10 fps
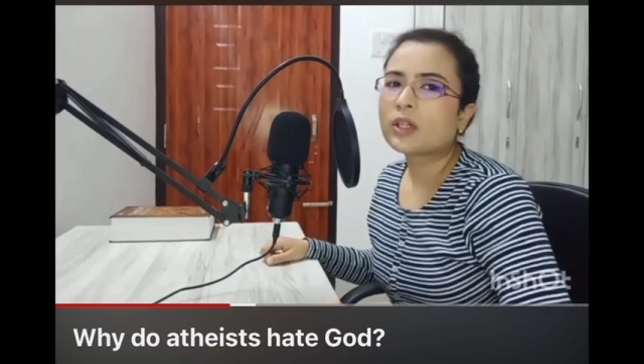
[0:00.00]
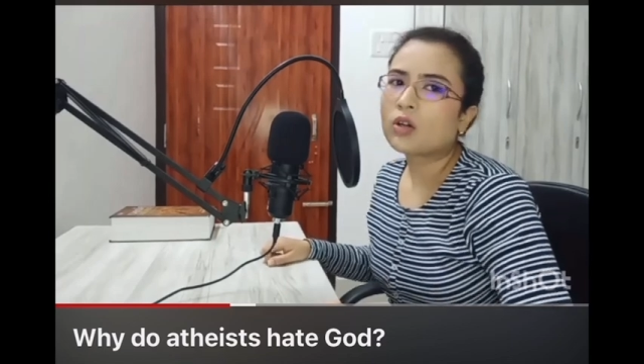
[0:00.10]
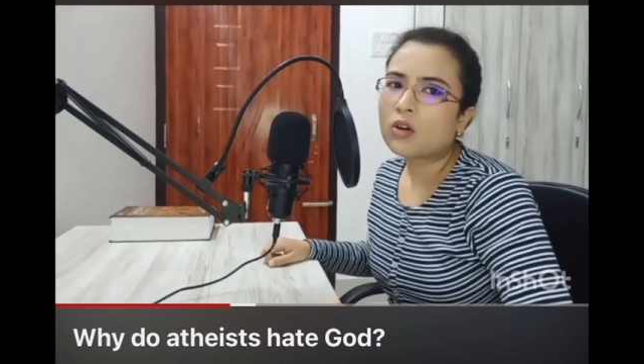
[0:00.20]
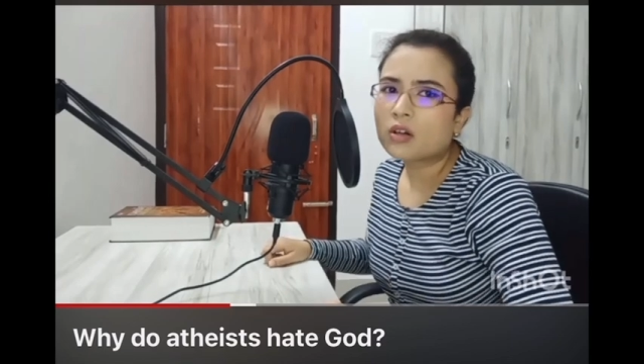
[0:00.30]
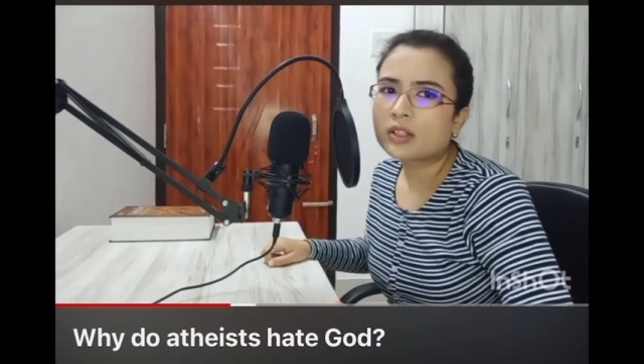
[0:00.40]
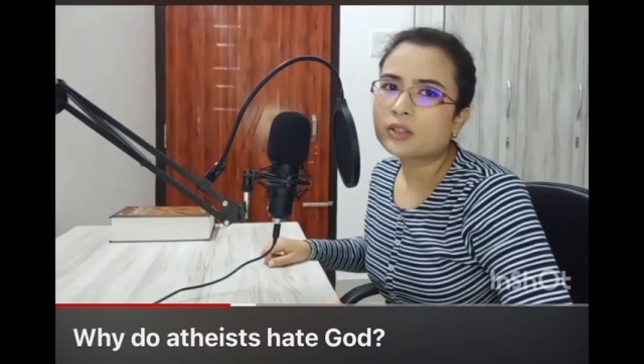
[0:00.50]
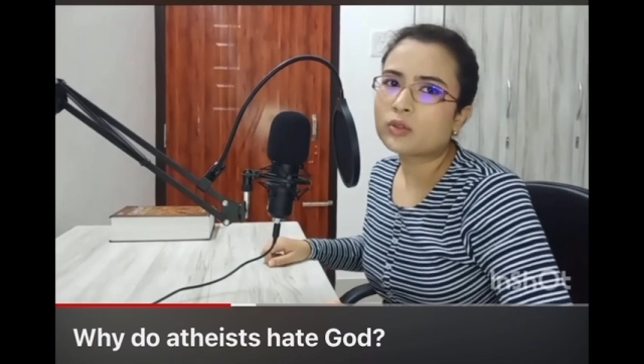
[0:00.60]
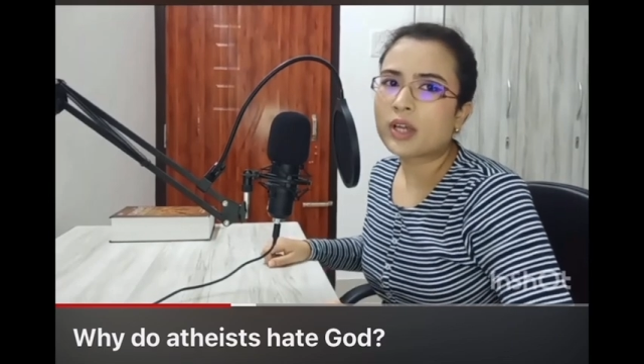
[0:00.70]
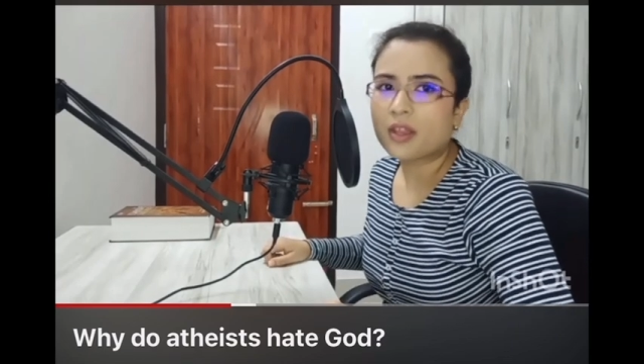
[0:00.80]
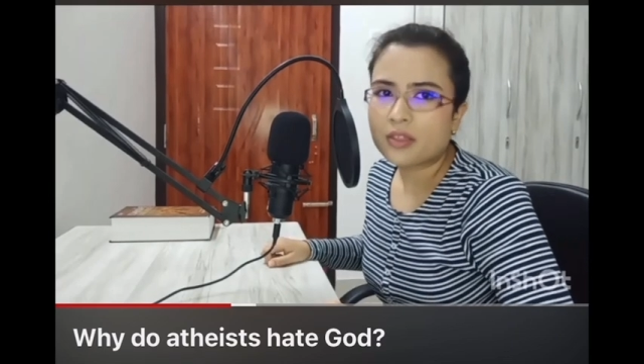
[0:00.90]
according to
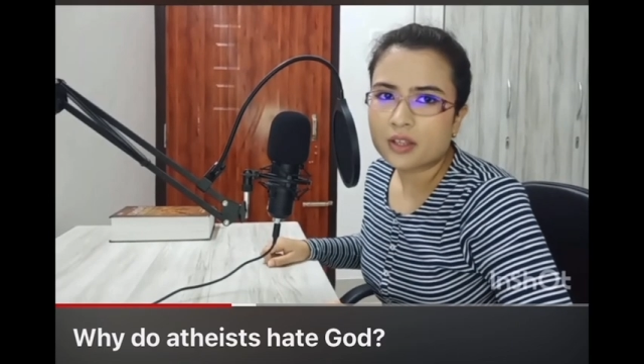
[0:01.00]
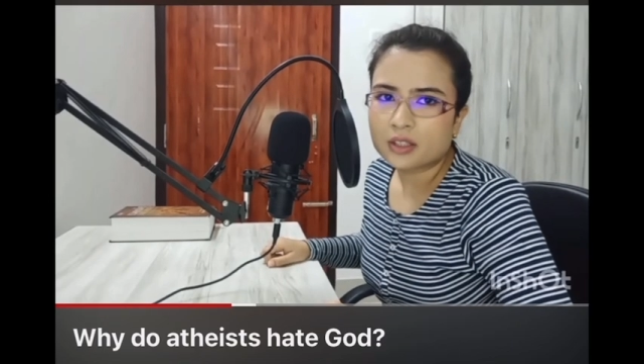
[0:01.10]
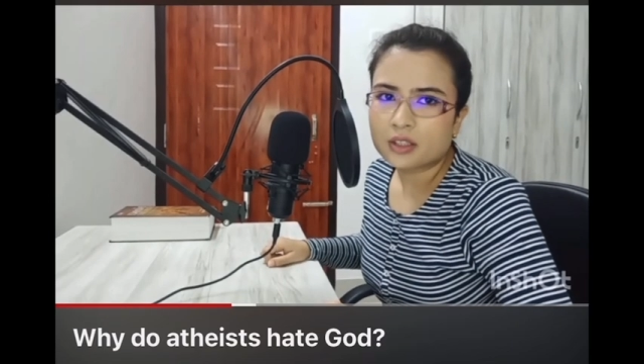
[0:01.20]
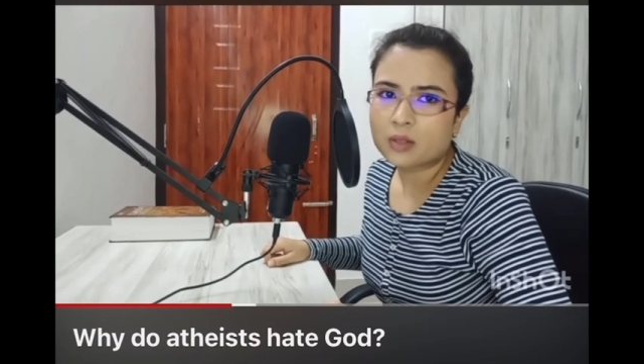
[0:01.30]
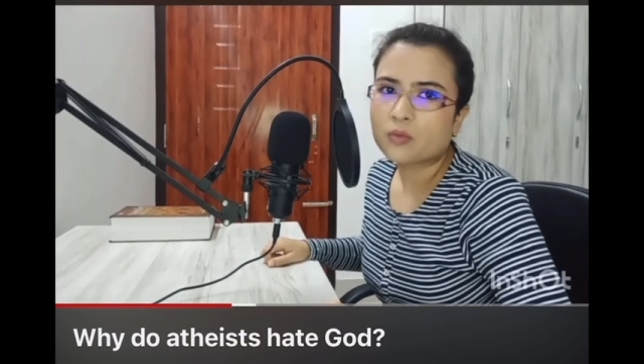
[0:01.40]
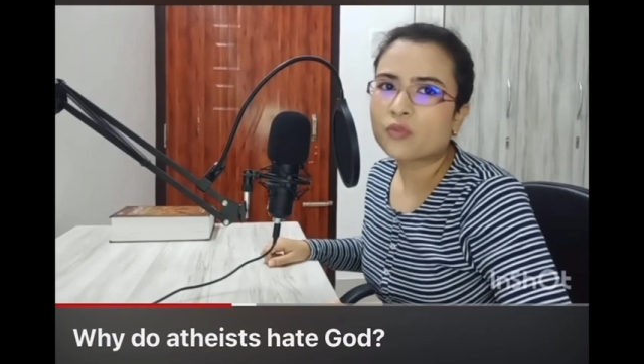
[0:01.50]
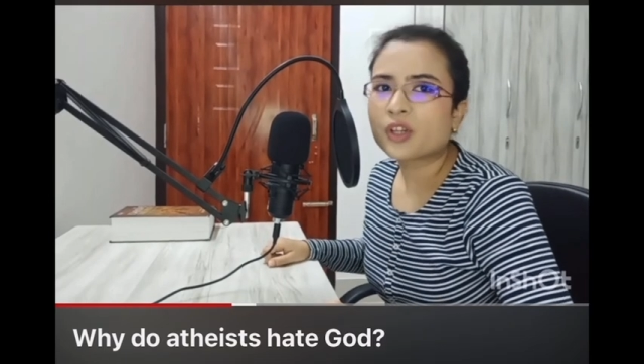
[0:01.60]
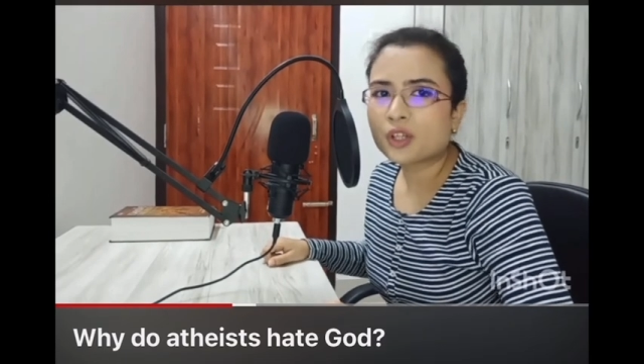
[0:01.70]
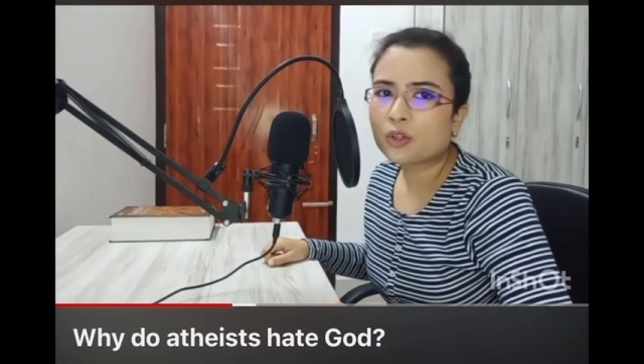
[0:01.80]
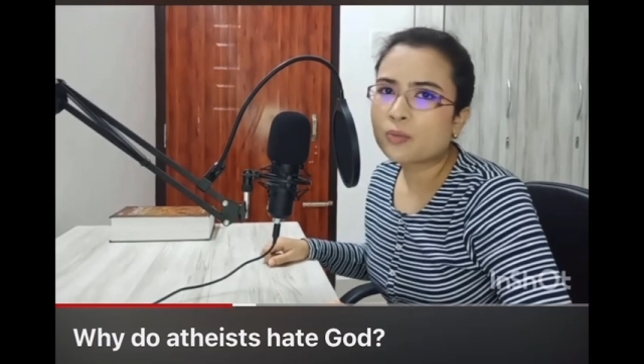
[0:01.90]
atheism, we
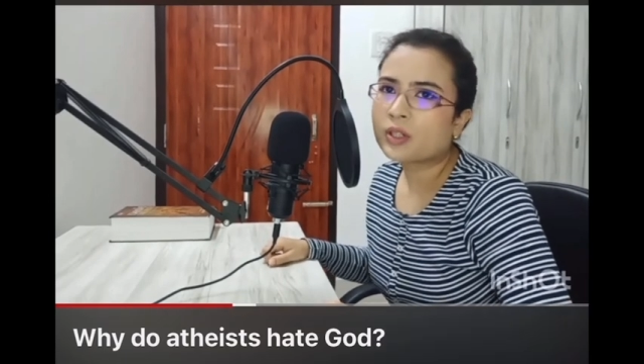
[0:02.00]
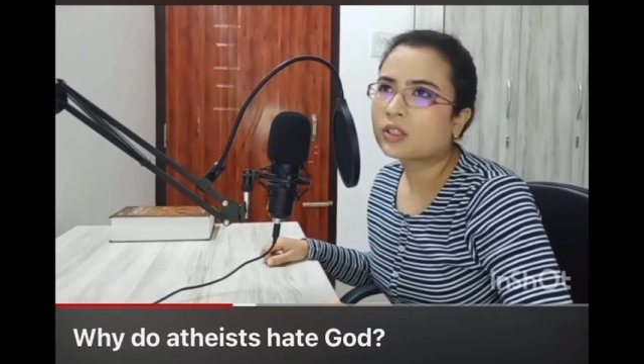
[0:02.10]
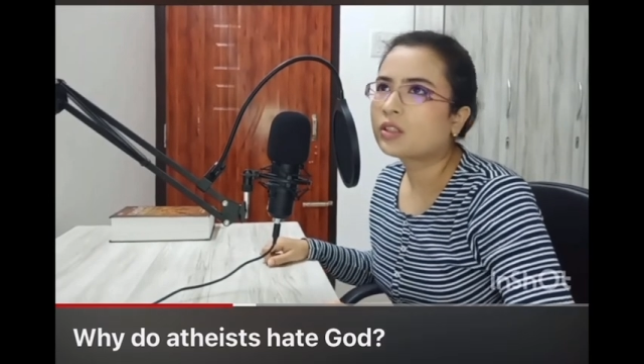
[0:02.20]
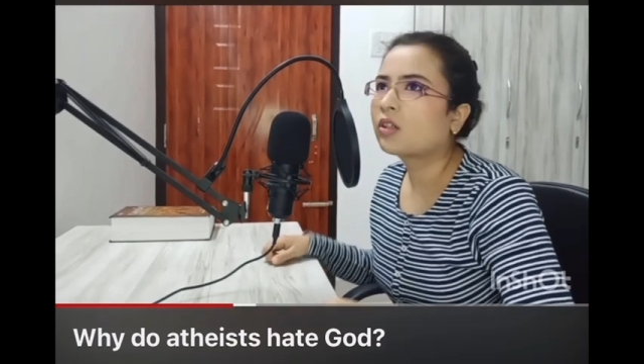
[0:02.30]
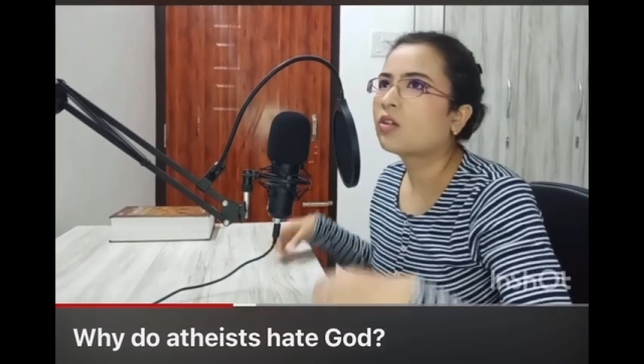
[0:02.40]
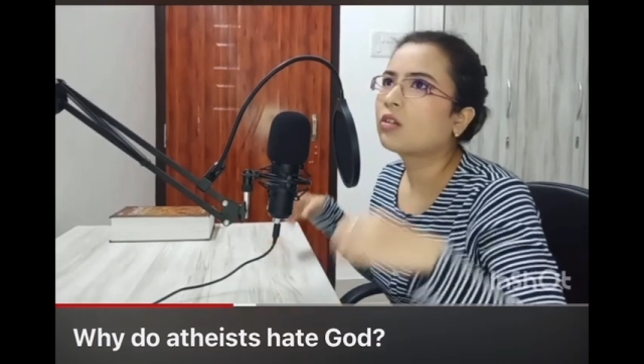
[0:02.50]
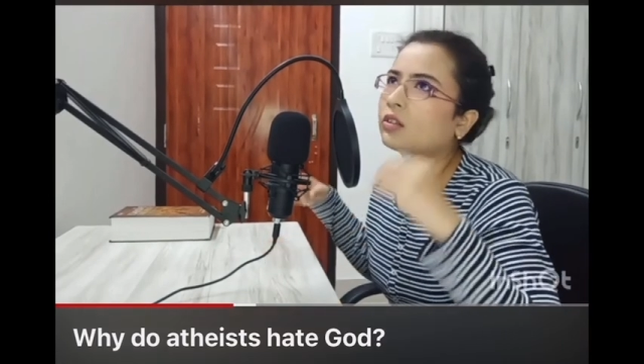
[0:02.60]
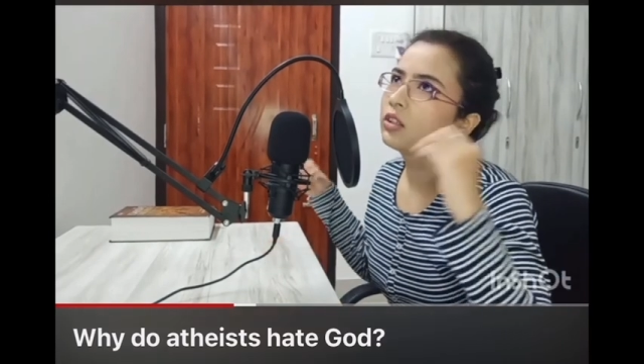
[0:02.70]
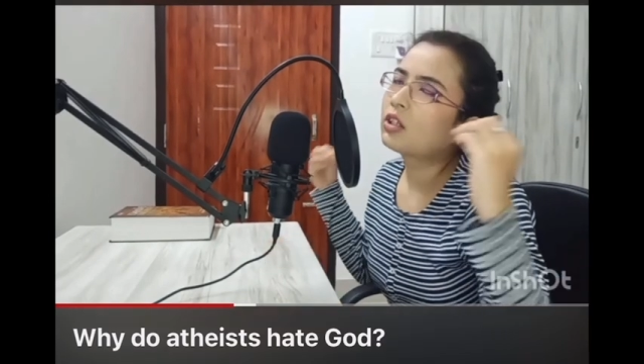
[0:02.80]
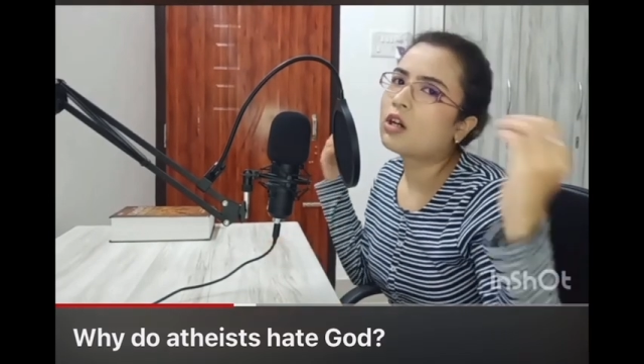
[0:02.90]
humans are